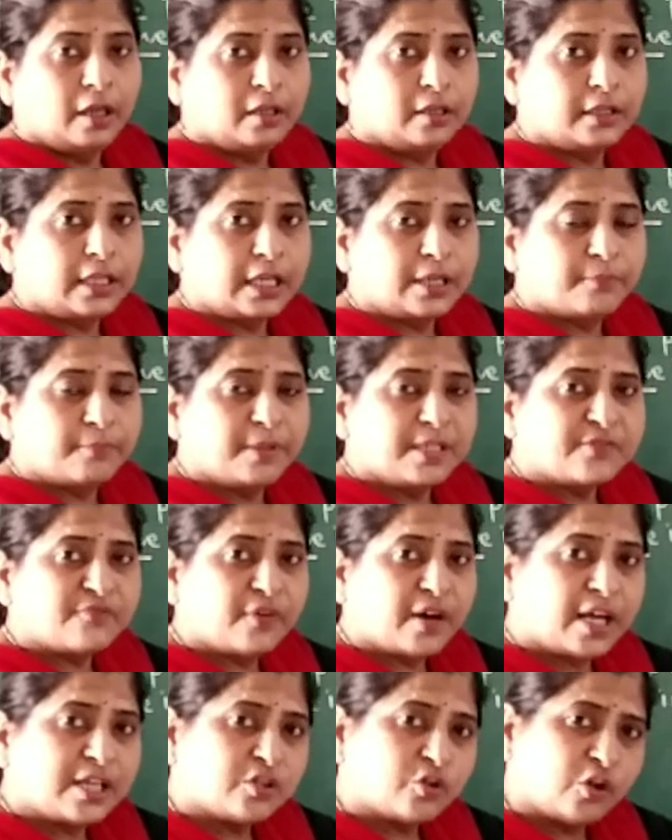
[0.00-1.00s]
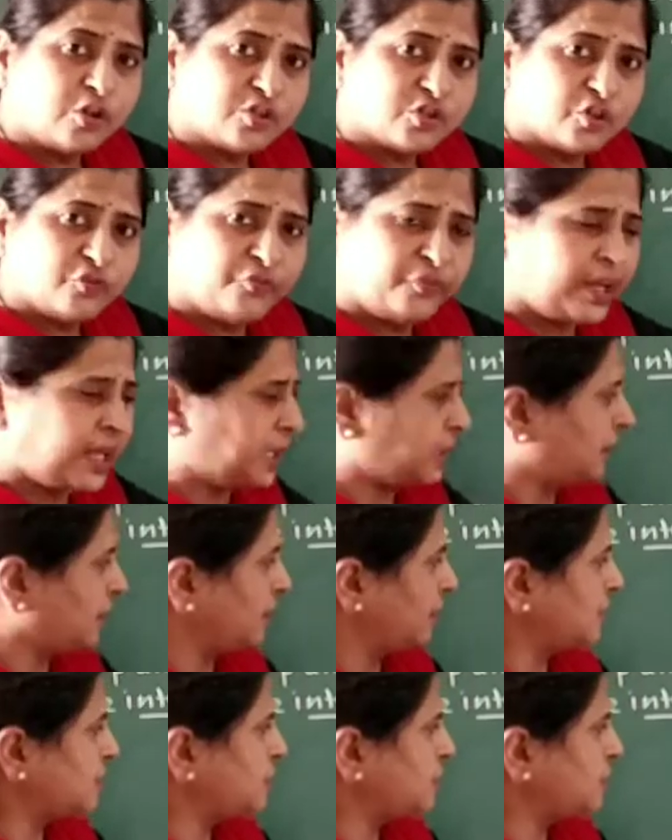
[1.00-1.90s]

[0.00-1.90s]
That means 5 is also a factor.